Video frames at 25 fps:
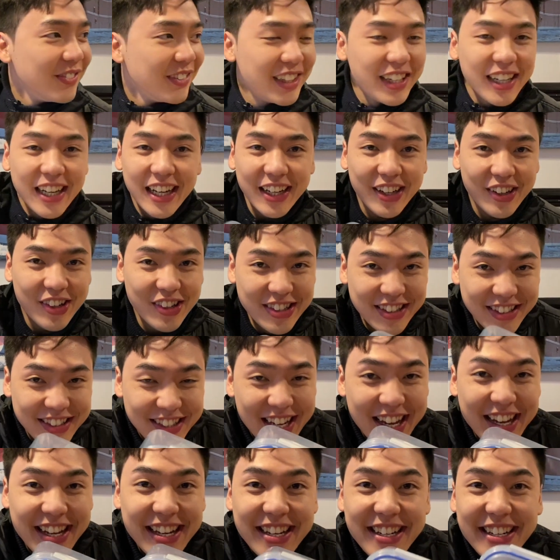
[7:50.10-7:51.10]
A
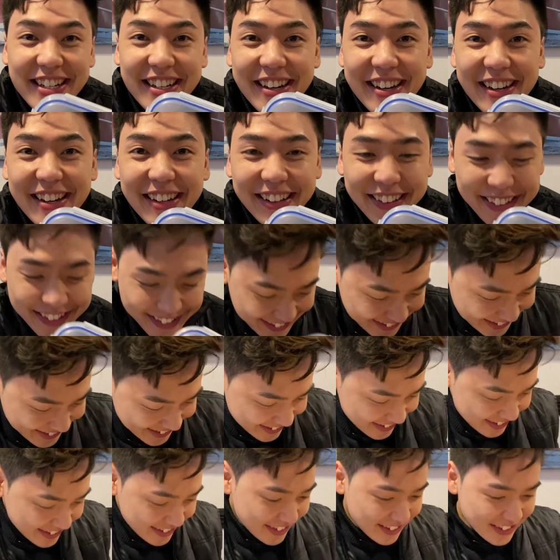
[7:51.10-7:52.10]
container!
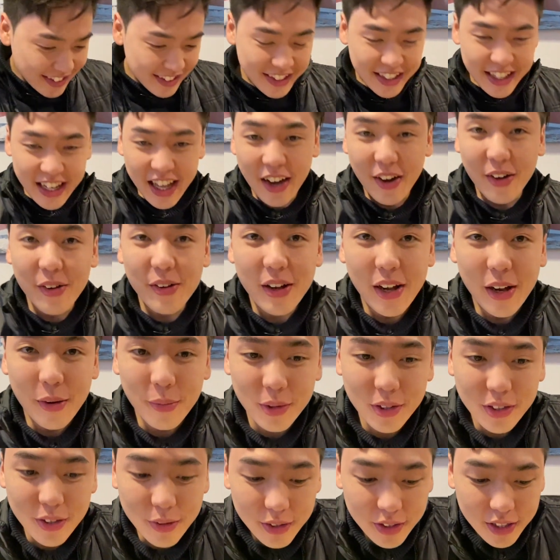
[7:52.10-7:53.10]
Now, I'm
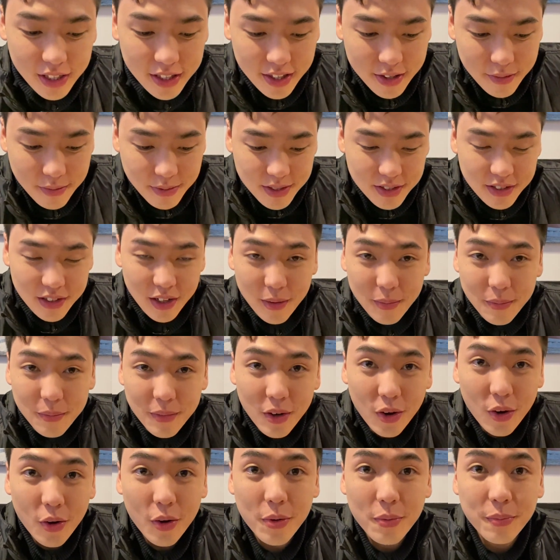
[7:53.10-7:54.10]
gonna keep some
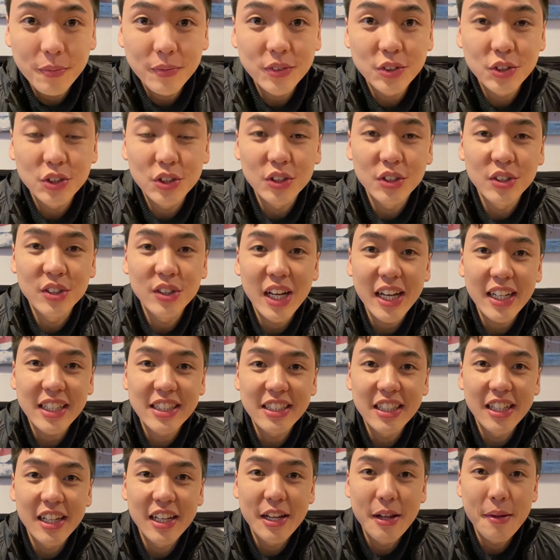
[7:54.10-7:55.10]
home to
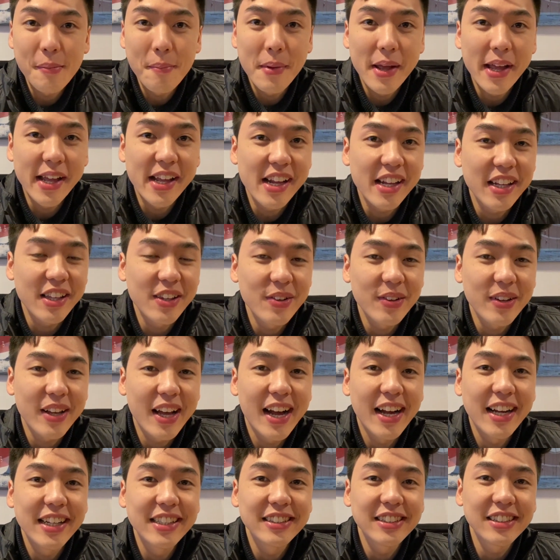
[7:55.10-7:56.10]
actually make you
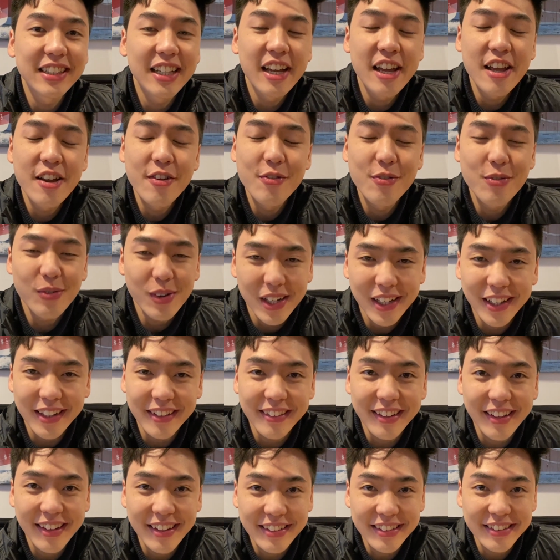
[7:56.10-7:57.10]
guys a really
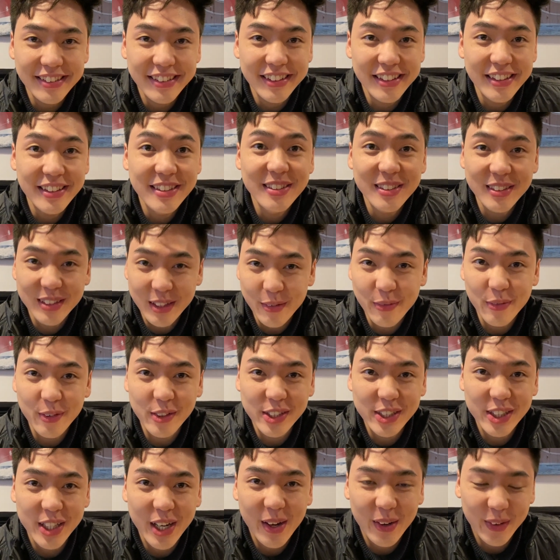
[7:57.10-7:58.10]
tasty seafood
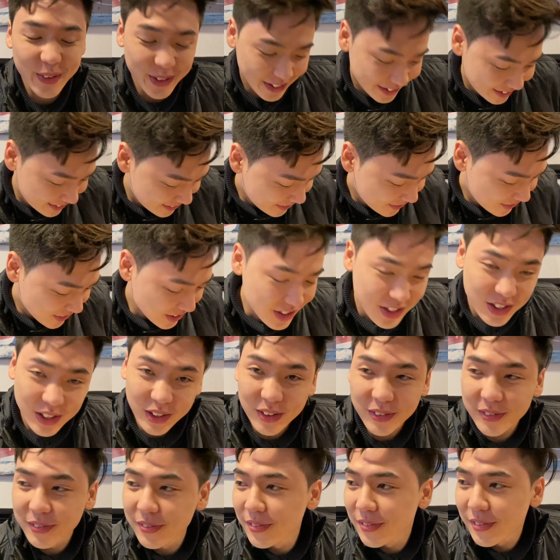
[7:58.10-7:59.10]
chowder. So,
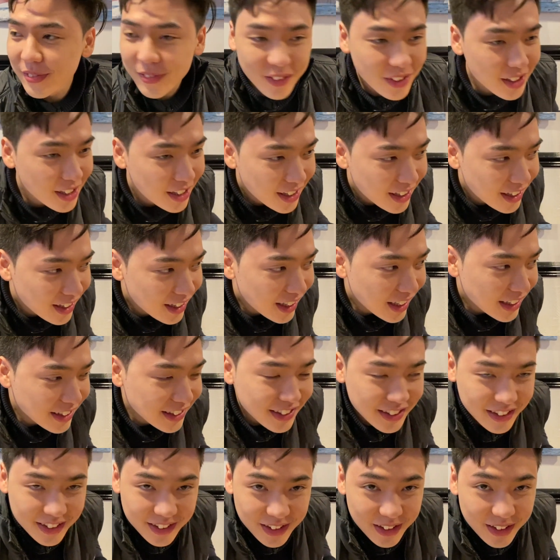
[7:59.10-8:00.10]

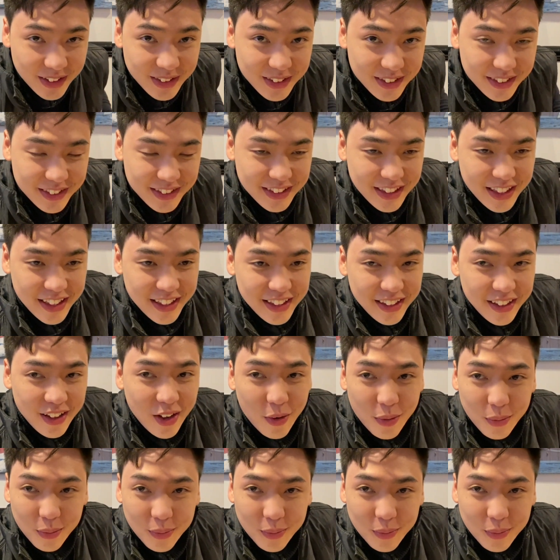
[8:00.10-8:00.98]
let's just see. Hope